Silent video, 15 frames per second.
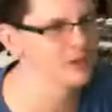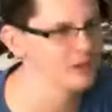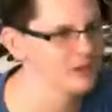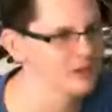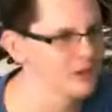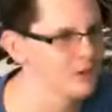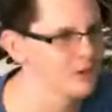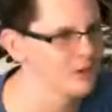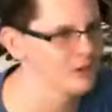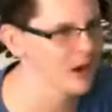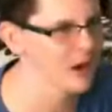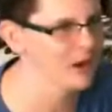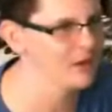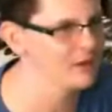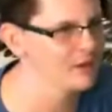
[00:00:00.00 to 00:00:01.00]
They're
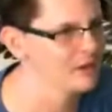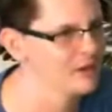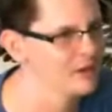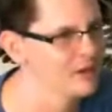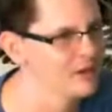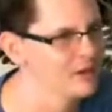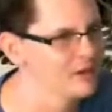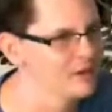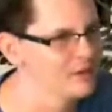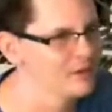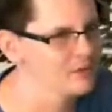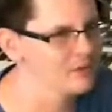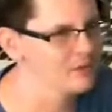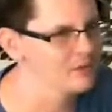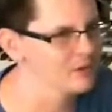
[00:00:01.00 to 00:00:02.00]
not
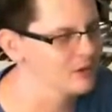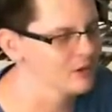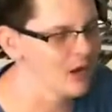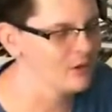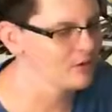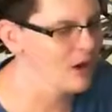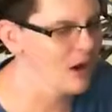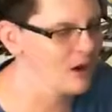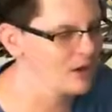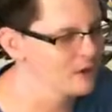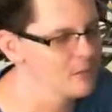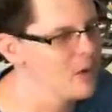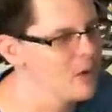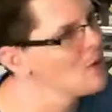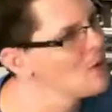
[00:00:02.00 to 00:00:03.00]
rocking
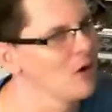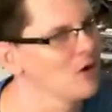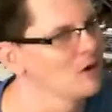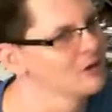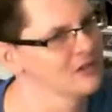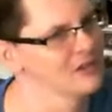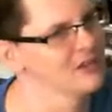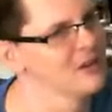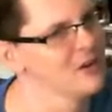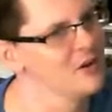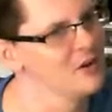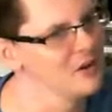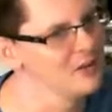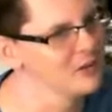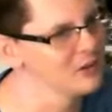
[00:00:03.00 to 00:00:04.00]
mohawks,
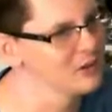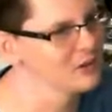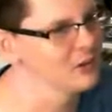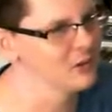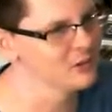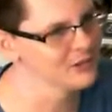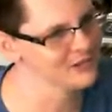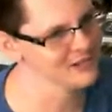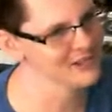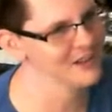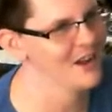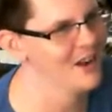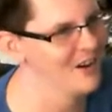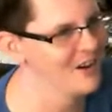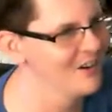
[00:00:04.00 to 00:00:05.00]
in their suits.
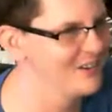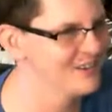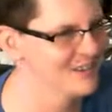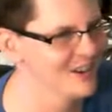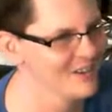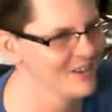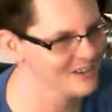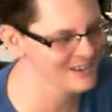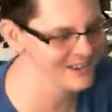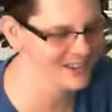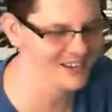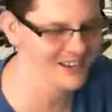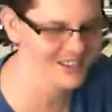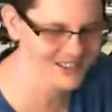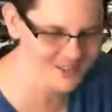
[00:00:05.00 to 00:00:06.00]
So it's
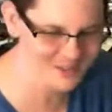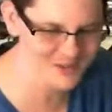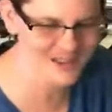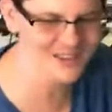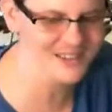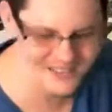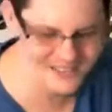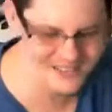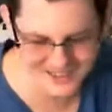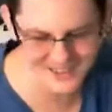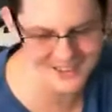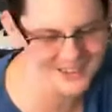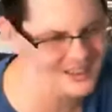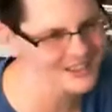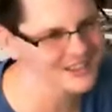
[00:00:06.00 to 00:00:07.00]
like, to me,
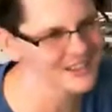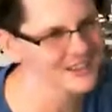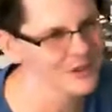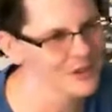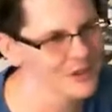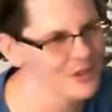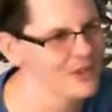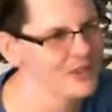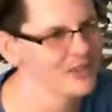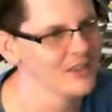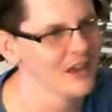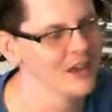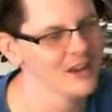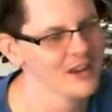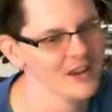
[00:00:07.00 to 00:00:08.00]
it's a good thing
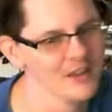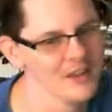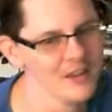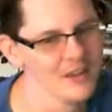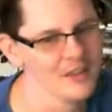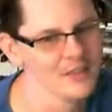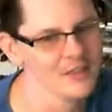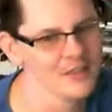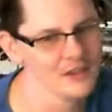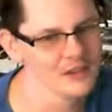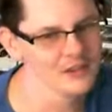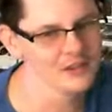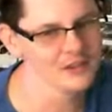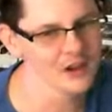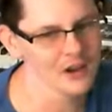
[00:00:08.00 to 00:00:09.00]
that
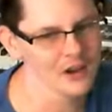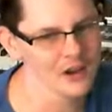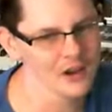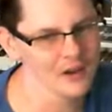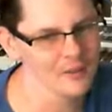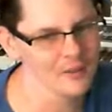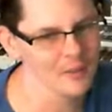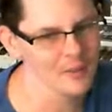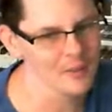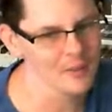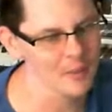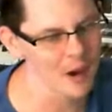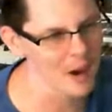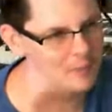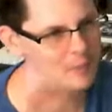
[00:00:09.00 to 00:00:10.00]
these
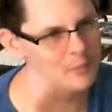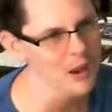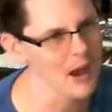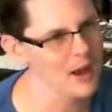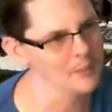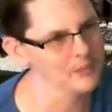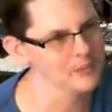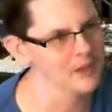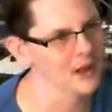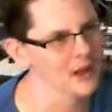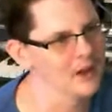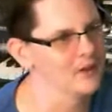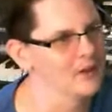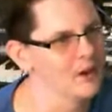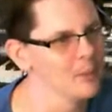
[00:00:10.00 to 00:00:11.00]
mom and pop
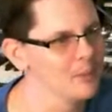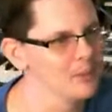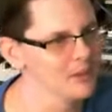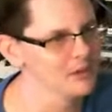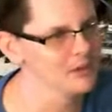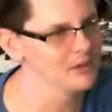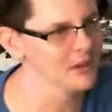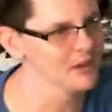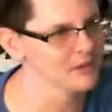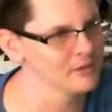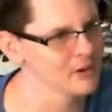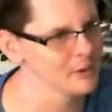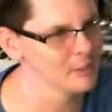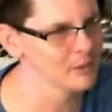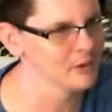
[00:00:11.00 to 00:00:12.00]
style companies that
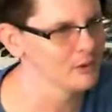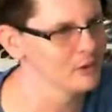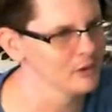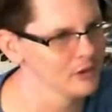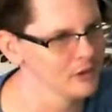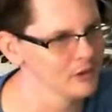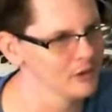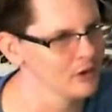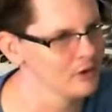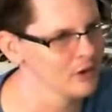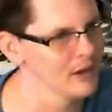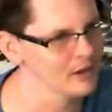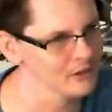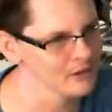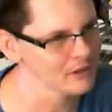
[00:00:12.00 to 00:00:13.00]
are producing
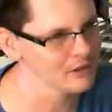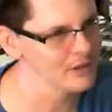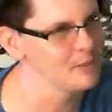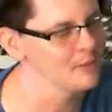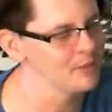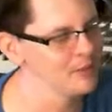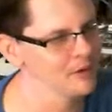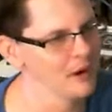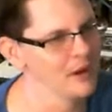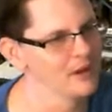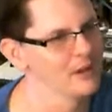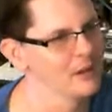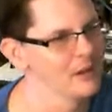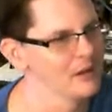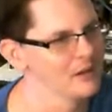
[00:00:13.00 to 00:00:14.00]
Eurorack keep their
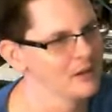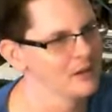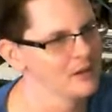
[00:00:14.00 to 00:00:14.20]
identity,